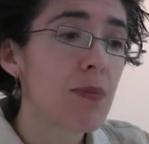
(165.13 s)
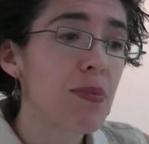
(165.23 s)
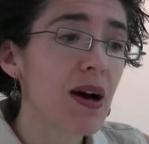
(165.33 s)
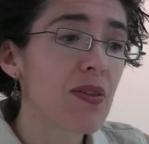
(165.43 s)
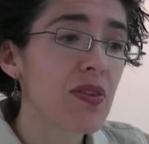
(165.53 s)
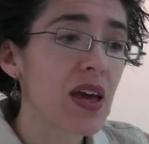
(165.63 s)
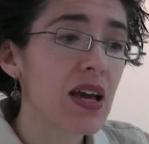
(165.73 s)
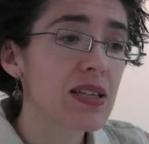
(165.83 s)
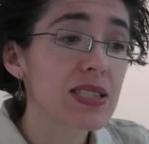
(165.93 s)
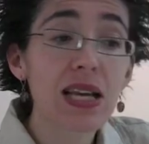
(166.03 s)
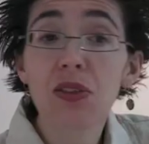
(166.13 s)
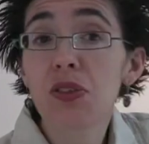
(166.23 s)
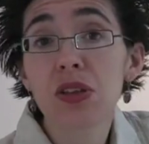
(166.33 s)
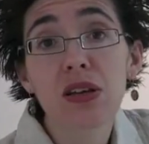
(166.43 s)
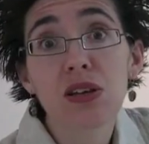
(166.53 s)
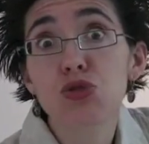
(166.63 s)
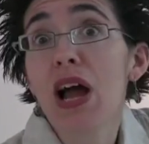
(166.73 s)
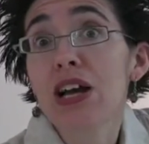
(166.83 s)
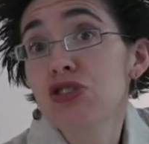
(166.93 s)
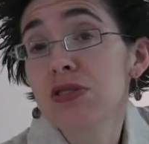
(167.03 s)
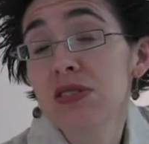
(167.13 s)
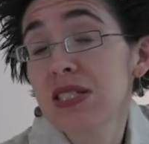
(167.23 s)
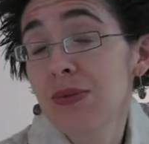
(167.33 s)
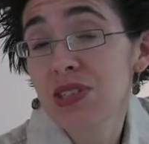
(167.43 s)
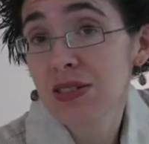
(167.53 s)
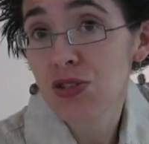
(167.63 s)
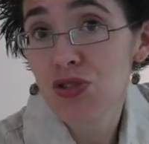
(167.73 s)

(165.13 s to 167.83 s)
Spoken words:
but they say that the same-sex